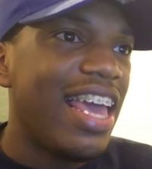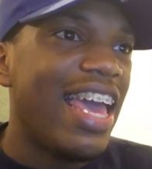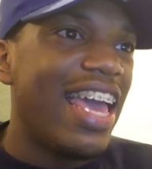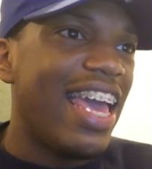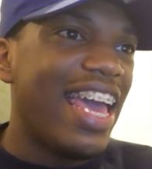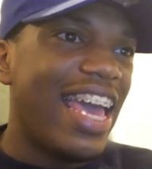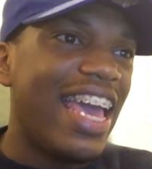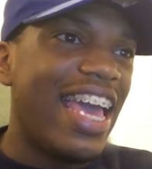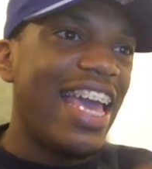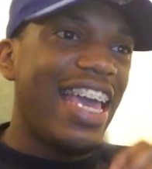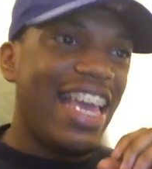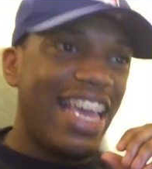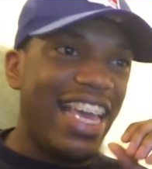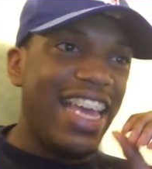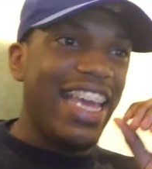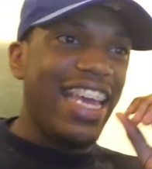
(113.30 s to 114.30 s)

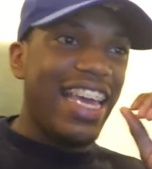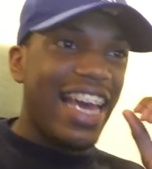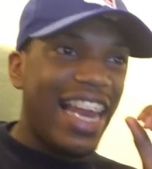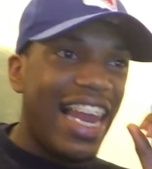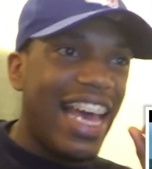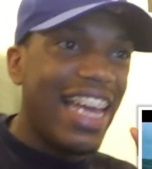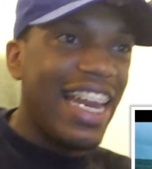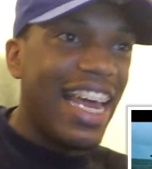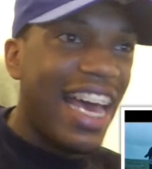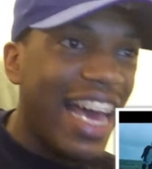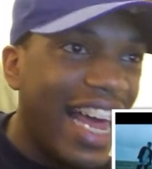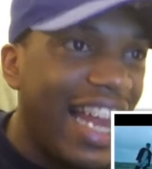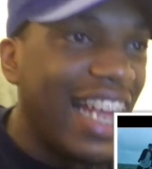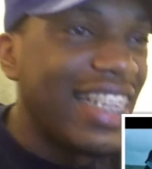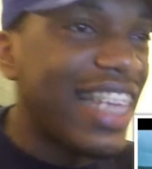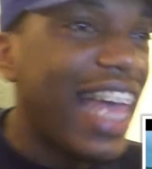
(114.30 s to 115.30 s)
Hey, I like
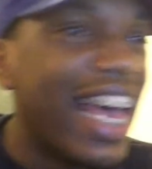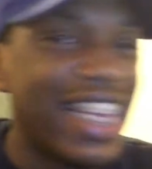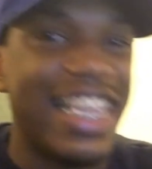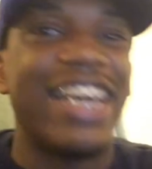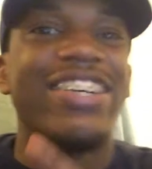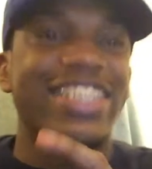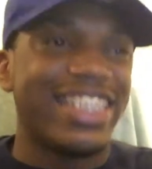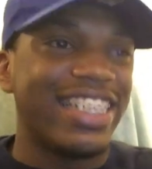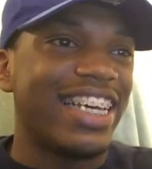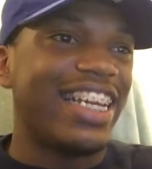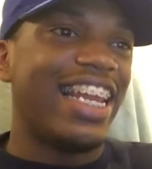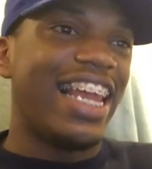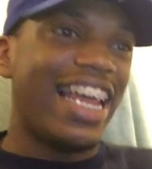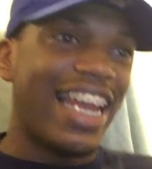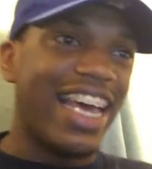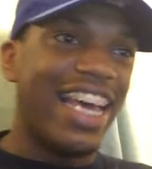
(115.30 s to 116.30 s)
that
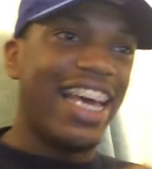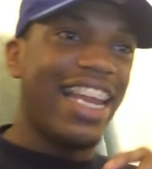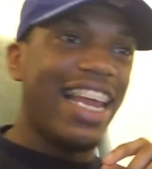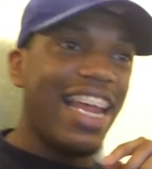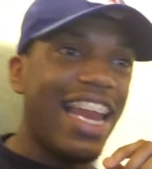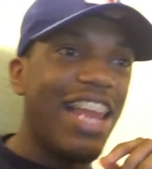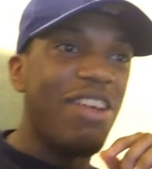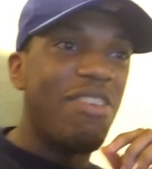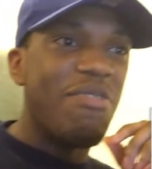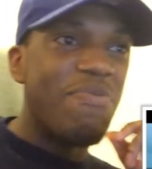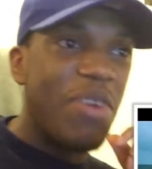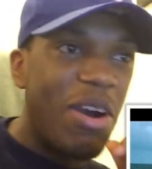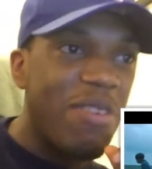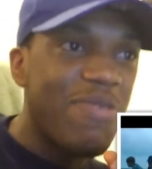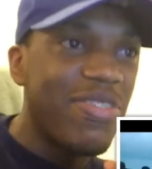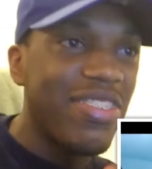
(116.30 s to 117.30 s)
little
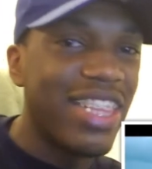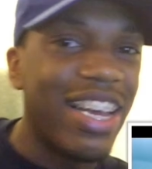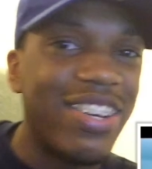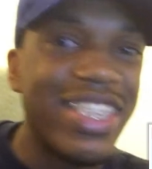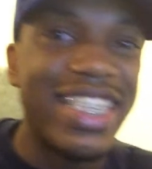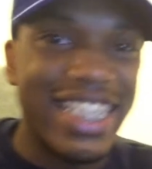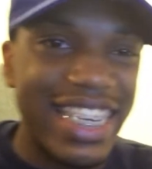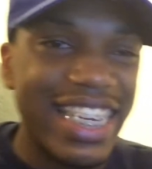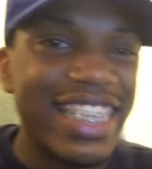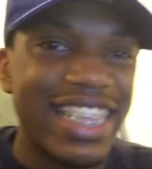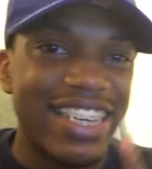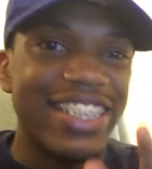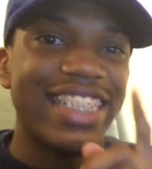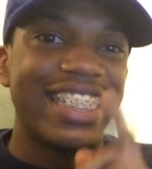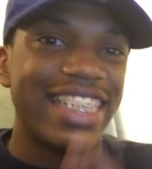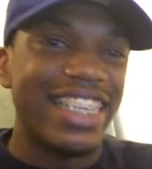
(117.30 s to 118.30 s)
bop, that was
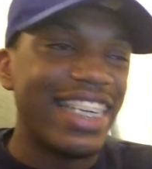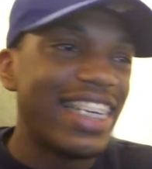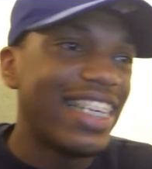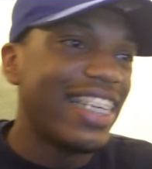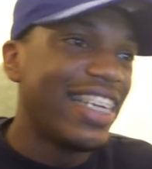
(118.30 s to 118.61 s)
sick.